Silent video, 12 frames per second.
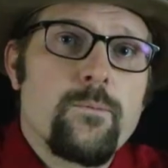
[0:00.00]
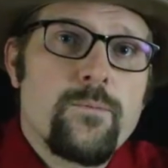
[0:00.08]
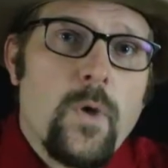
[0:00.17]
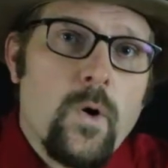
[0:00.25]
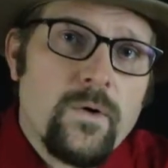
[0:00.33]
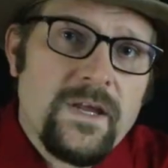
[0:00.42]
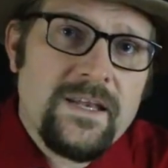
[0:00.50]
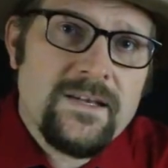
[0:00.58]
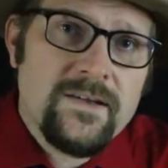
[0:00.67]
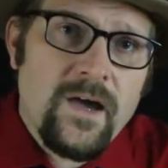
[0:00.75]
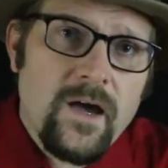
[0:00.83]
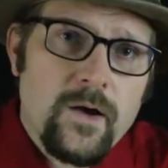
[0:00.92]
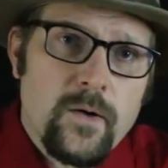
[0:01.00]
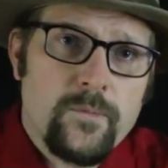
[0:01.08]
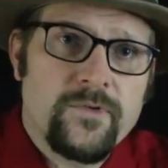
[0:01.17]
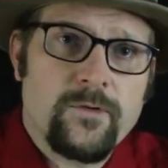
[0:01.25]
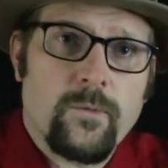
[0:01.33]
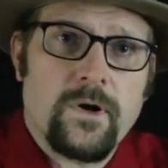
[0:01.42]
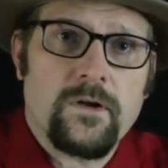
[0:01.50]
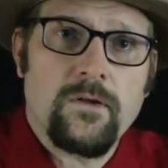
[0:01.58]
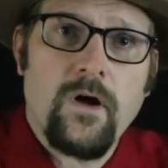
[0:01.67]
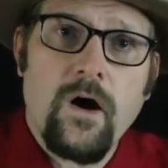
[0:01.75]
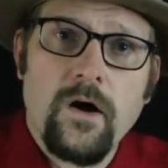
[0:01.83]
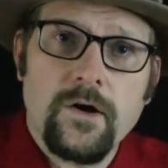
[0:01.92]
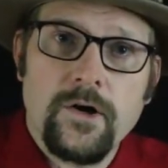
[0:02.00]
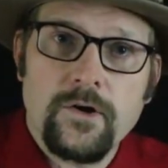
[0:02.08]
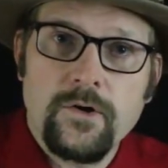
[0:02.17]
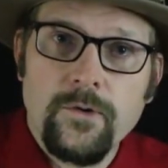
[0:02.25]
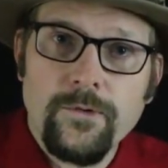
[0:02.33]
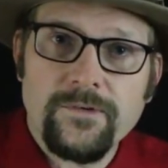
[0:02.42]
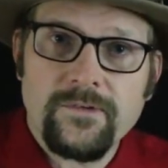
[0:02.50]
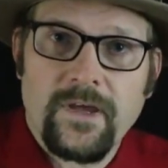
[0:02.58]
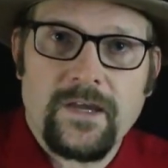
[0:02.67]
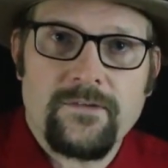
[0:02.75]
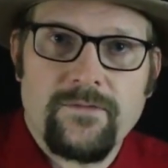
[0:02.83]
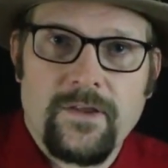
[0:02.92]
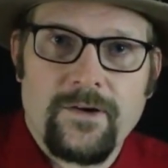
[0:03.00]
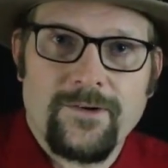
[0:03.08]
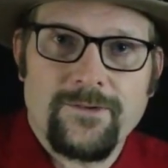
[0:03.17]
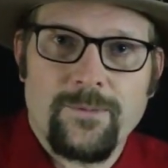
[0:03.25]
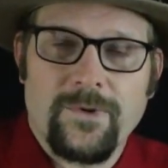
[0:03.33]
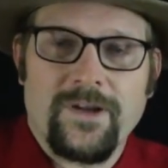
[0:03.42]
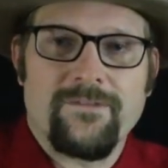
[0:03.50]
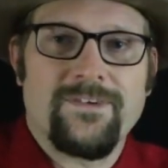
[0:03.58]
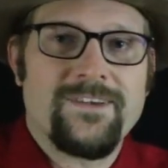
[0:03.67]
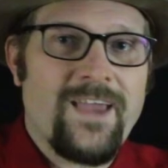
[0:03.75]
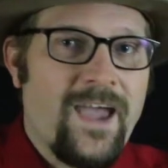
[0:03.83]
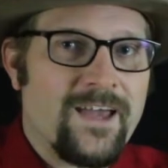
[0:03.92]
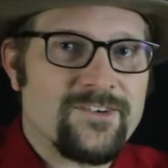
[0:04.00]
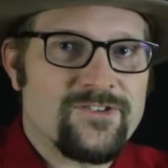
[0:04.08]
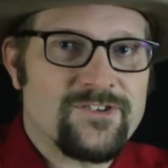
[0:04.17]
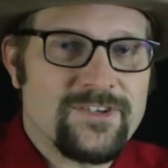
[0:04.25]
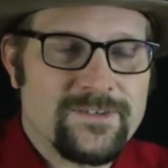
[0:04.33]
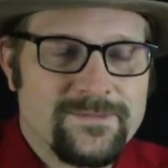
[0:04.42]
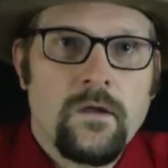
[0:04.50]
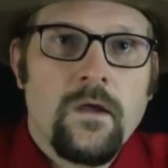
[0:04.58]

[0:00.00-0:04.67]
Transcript: bony nubs where long goose-like feathers would have attached.